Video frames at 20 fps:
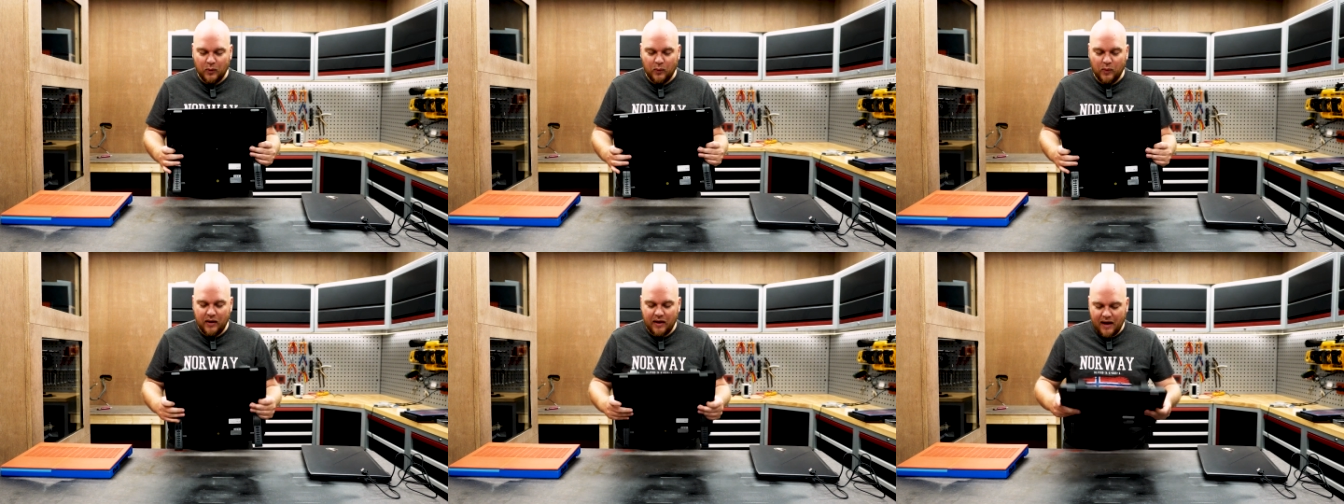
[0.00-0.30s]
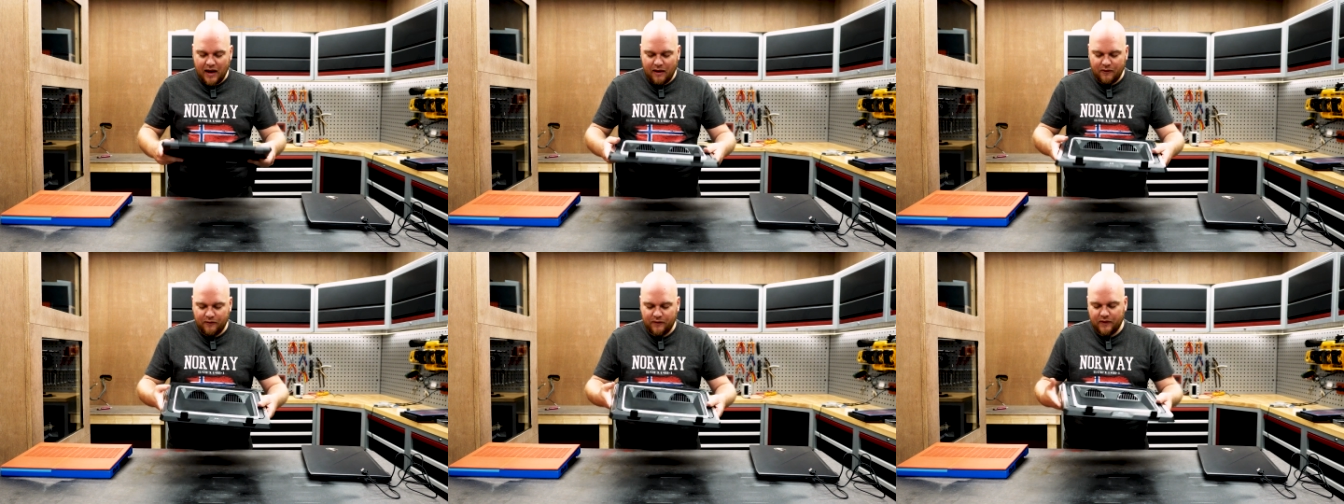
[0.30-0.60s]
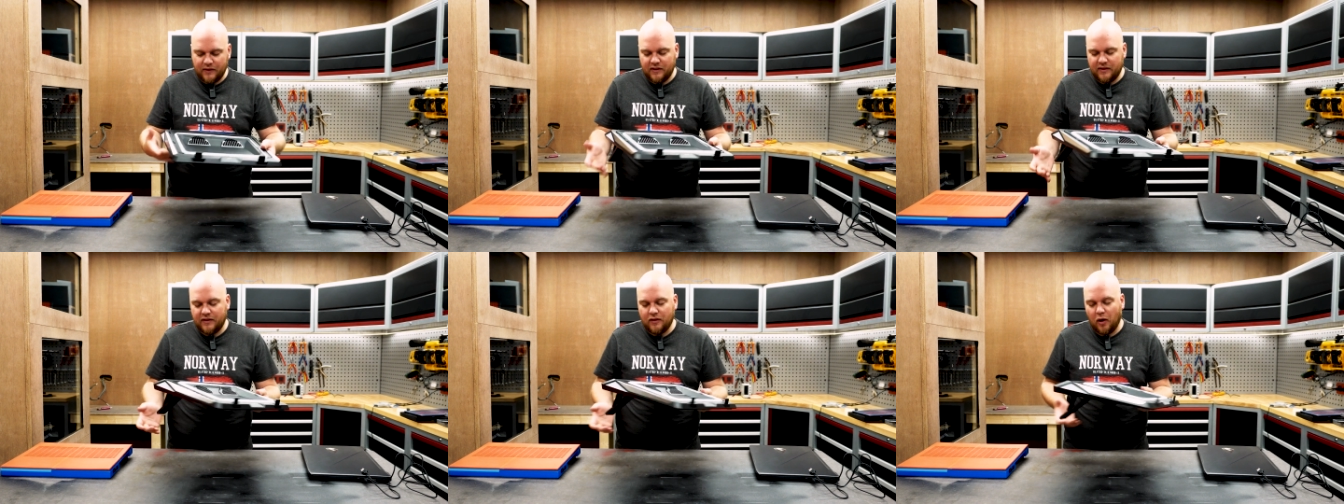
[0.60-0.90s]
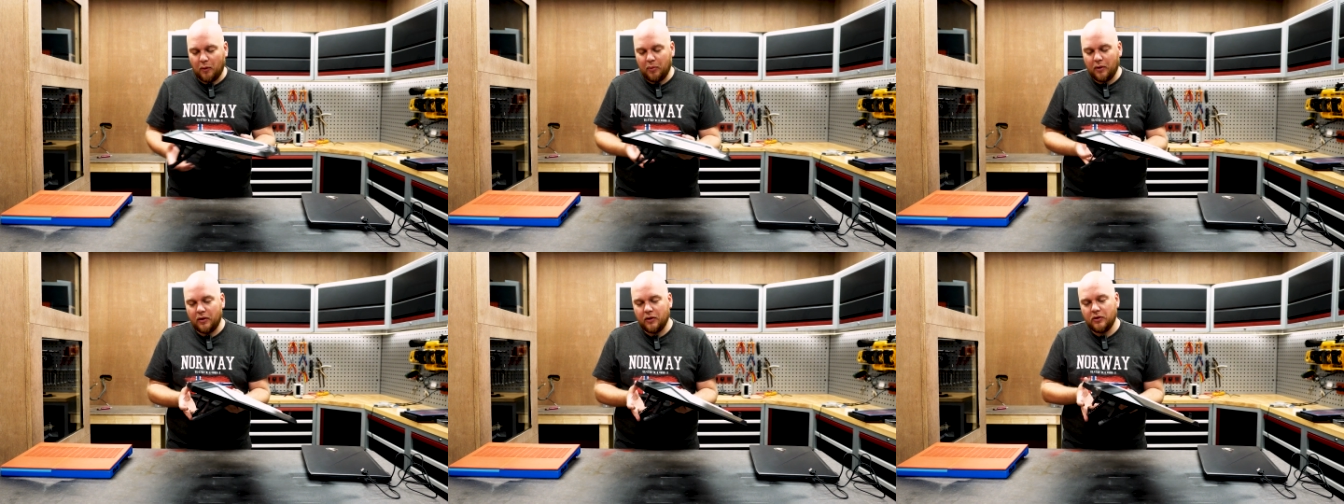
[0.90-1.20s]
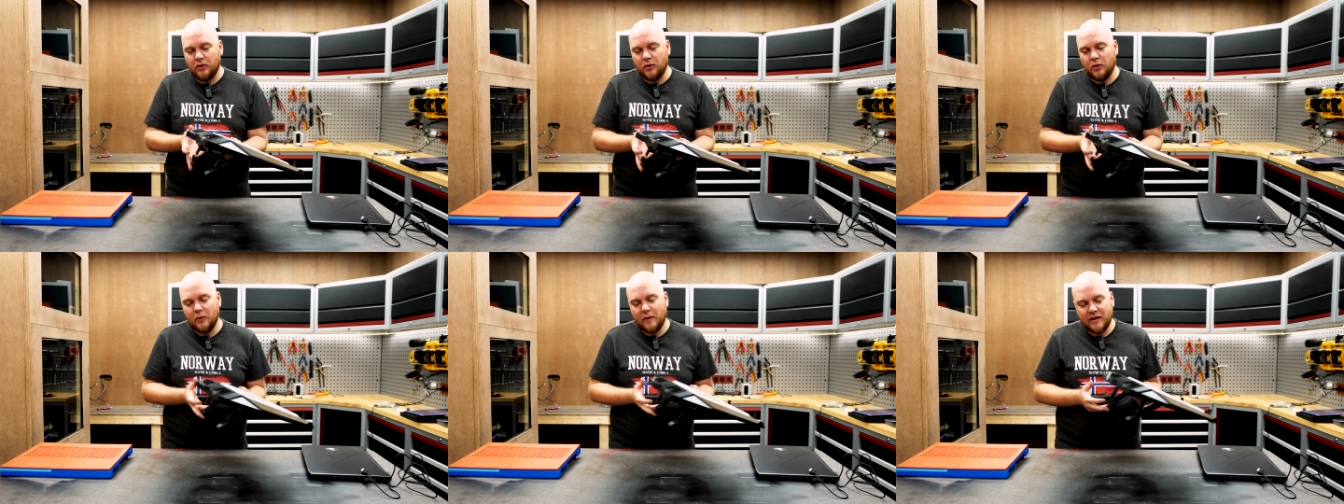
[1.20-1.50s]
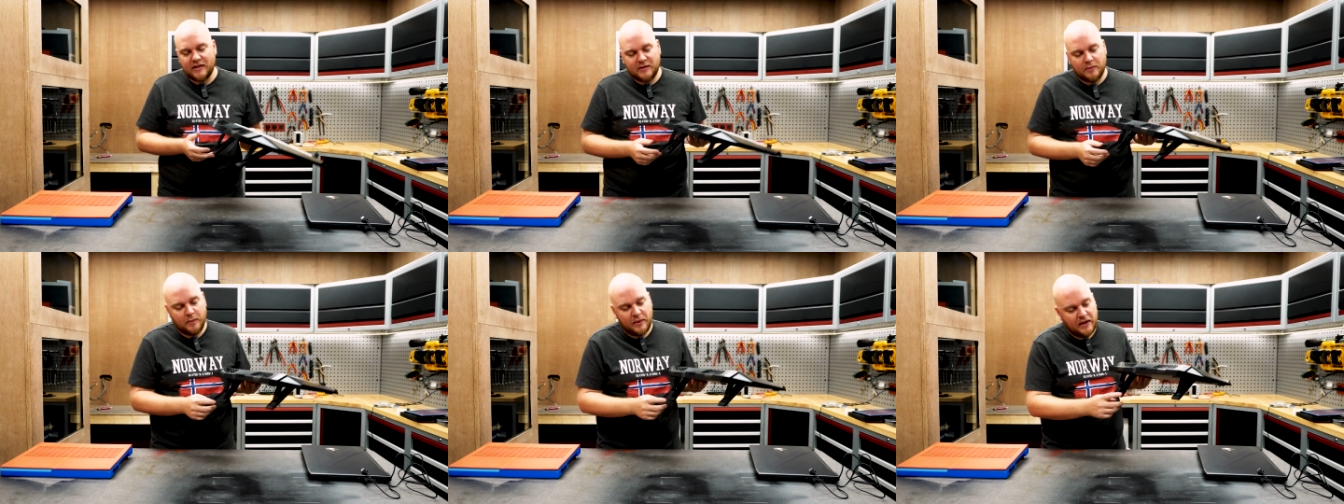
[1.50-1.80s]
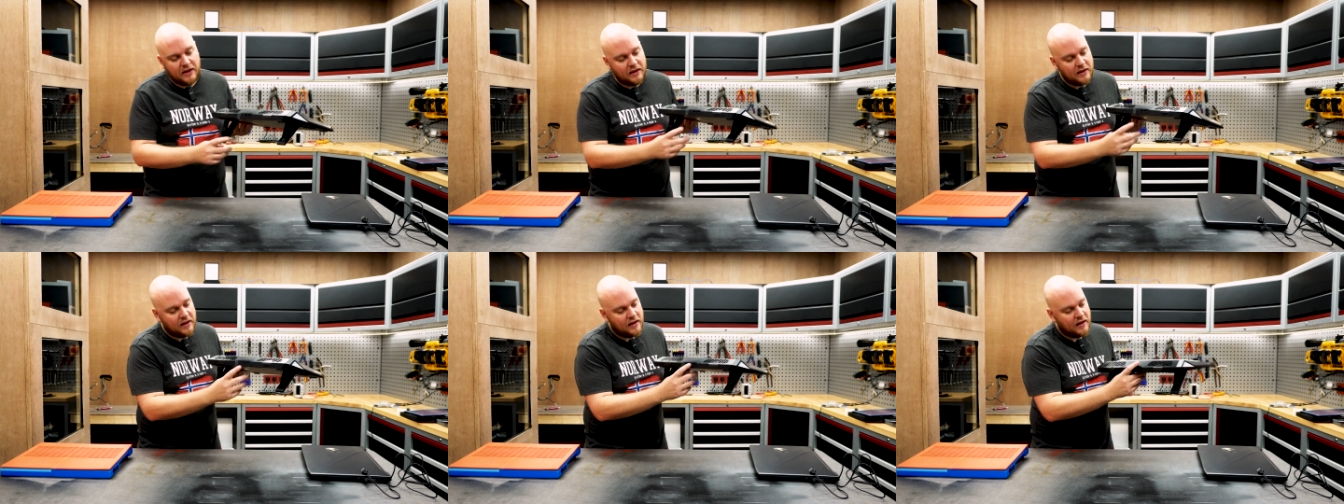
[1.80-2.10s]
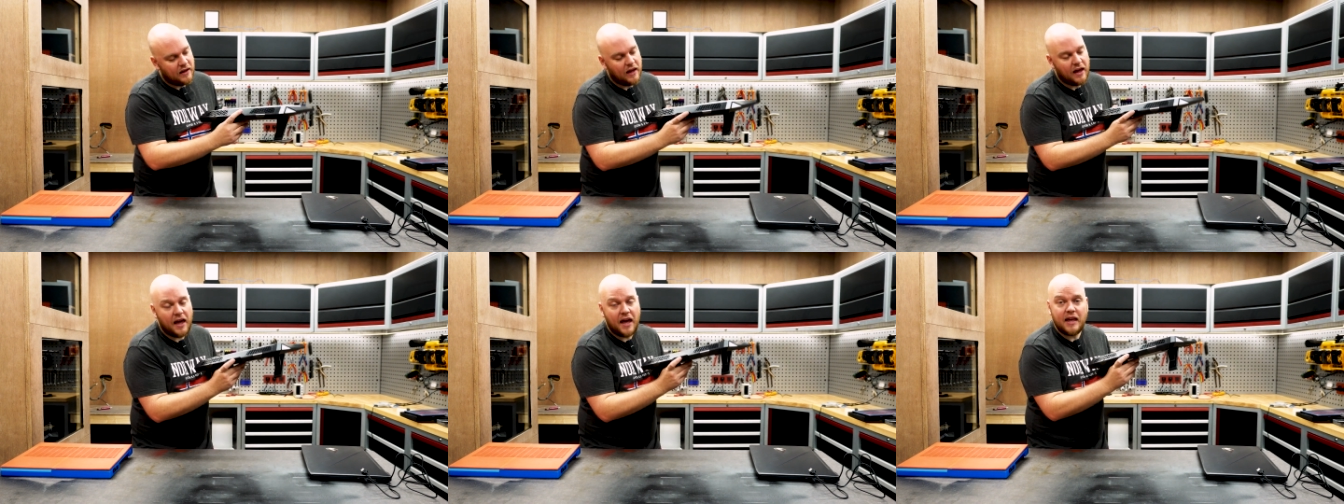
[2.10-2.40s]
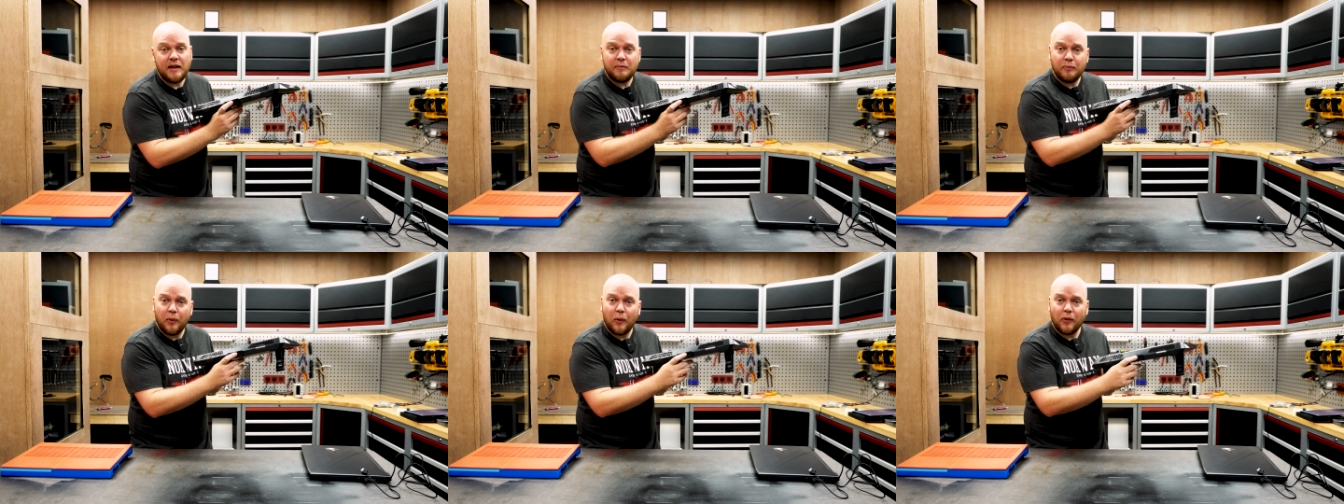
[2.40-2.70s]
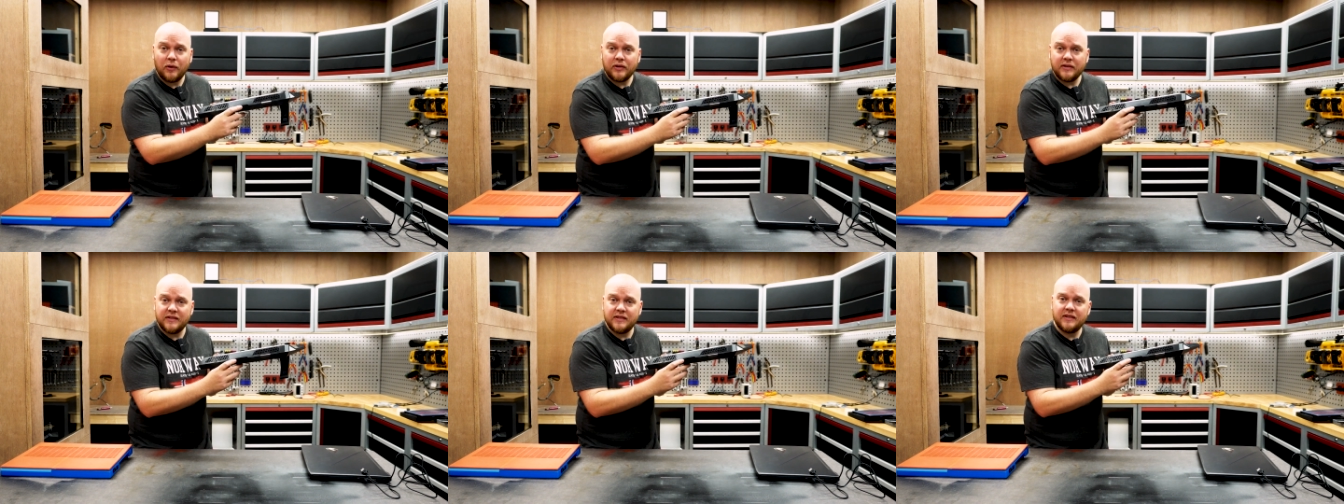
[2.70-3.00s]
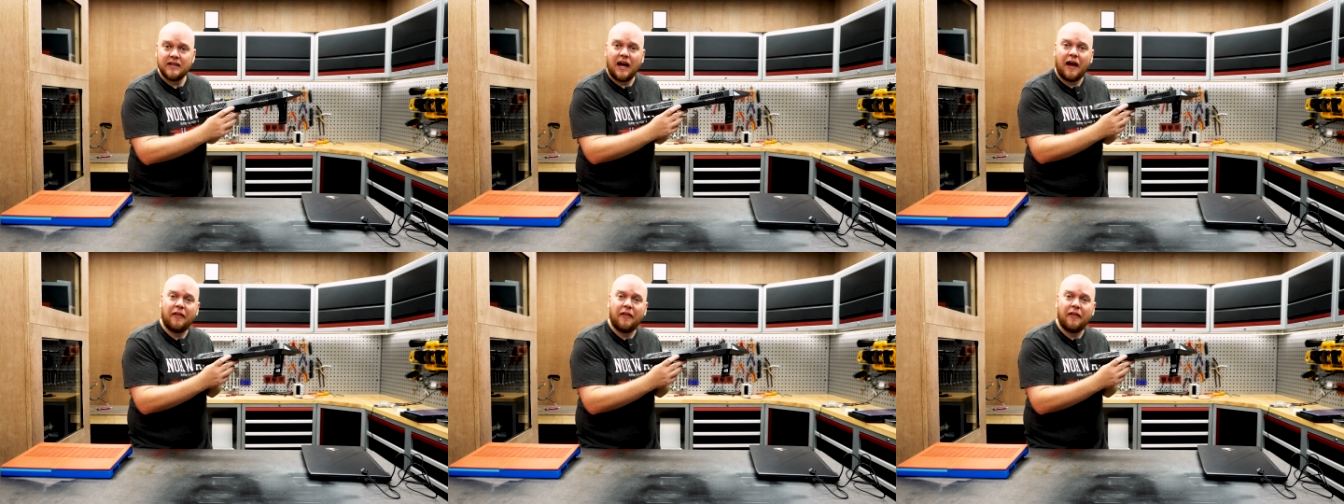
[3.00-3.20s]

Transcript: We have a double USB A port,